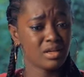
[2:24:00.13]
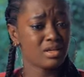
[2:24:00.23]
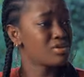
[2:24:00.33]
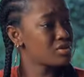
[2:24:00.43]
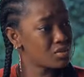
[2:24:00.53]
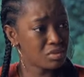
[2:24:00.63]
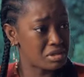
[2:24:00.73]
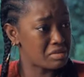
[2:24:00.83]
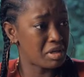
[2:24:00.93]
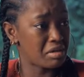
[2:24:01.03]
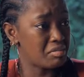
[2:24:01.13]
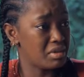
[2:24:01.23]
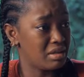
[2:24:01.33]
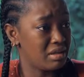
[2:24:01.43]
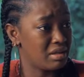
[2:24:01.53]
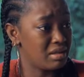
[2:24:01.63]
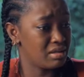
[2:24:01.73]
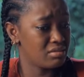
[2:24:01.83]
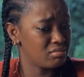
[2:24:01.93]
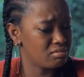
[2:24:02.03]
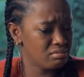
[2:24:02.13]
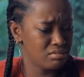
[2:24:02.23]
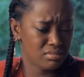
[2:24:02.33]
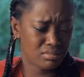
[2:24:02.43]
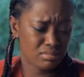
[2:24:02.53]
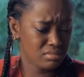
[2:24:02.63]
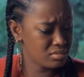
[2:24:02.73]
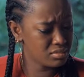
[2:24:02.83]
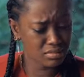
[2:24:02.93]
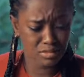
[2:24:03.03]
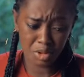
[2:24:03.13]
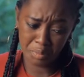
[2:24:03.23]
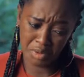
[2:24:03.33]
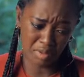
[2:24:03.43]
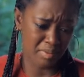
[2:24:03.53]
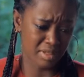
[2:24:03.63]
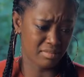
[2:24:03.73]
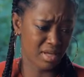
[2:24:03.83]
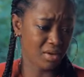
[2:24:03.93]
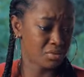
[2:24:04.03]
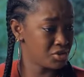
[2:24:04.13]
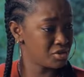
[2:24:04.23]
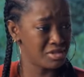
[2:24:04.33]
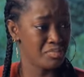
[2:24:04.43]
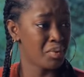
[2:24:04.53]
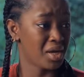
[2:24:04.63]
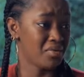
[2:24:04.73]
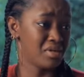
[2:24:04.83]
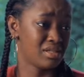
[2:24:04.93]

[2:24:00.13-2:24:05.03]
he does not want to marry me again, no problem. I would just bear